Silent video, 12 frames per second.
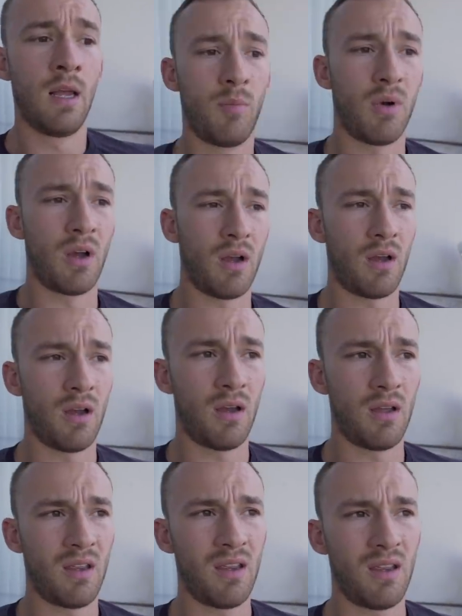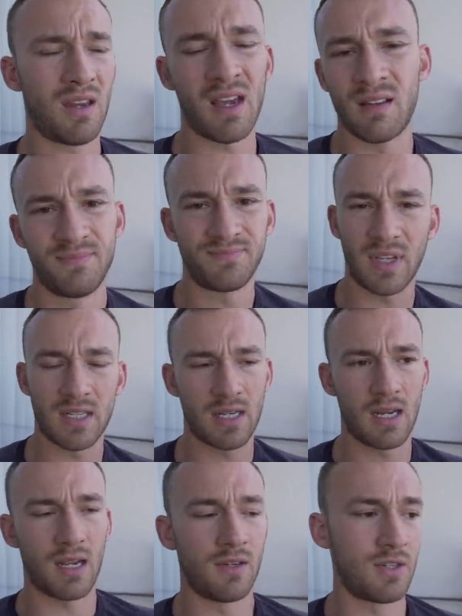But yeah, I say
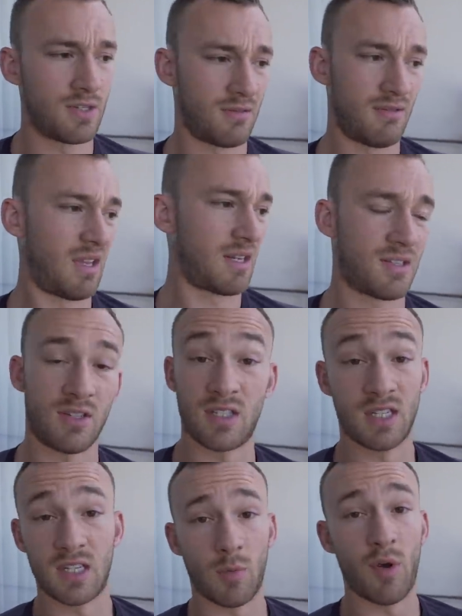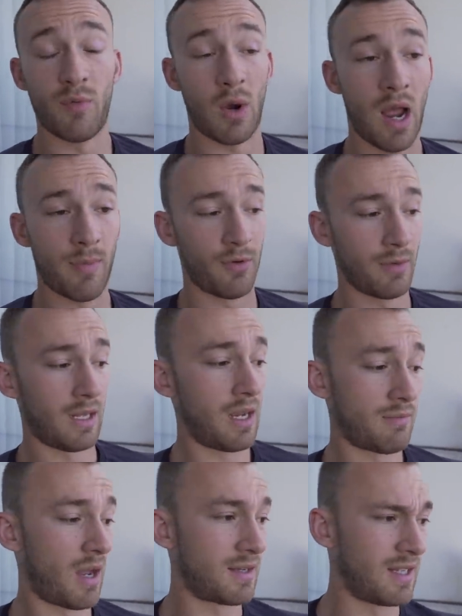again, that's just a summary of what happened really.
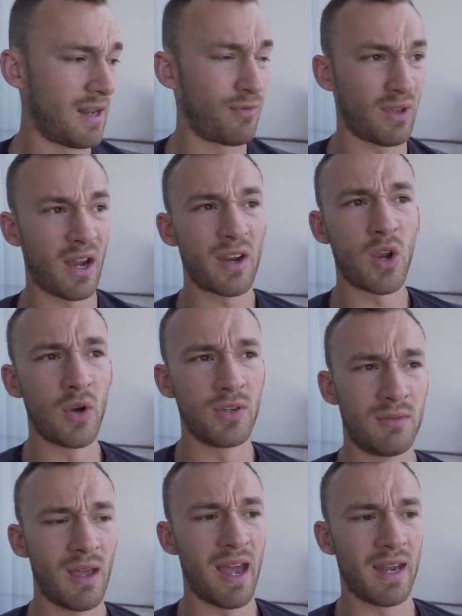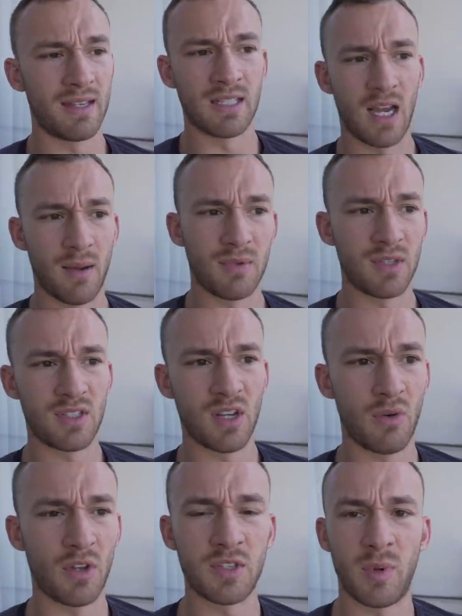I did everything I could ahead of time
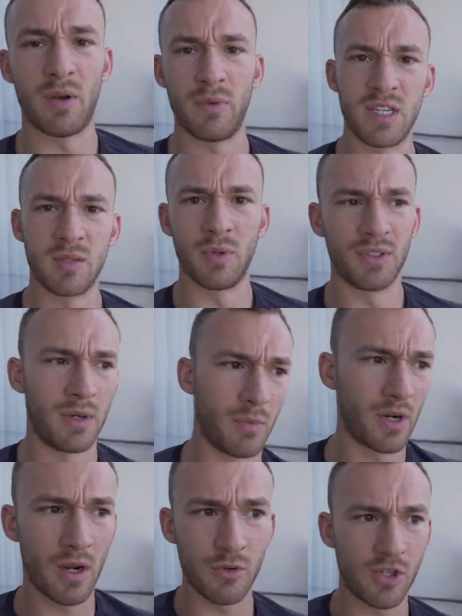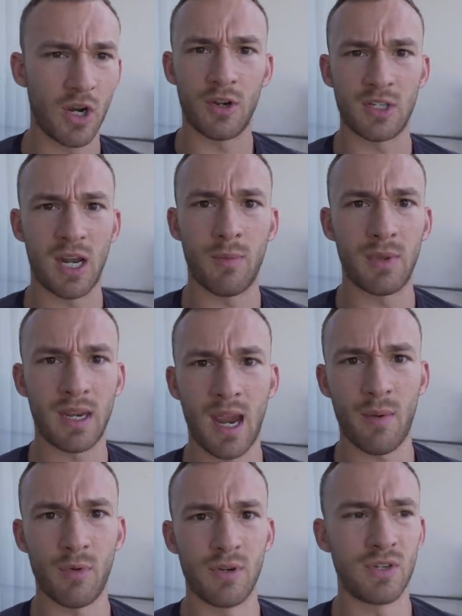so not to be unreasonable. Didn't want to go charging in with the
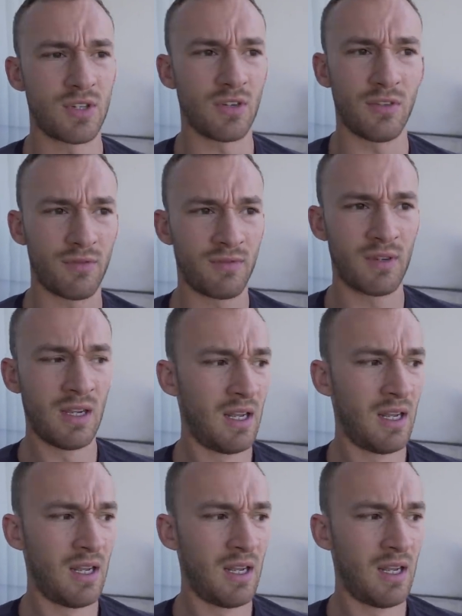camera and just sort of